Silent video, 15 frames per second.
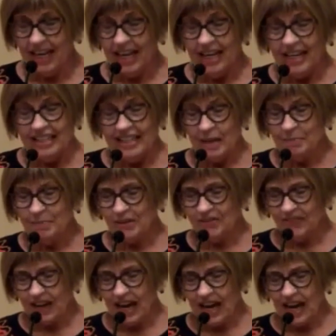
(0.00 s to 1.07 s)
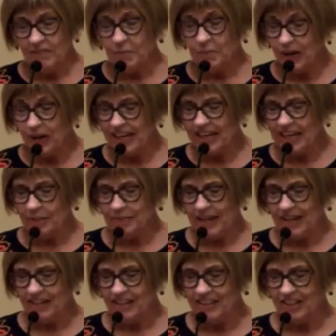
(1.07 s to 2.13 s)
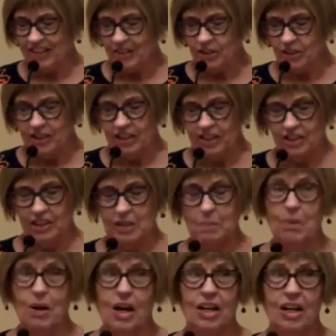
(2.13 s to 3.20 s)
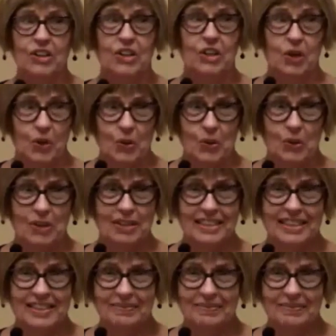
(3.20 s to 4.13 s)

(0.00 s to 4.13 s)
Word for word: Number five, break up that resolution into smaller goals.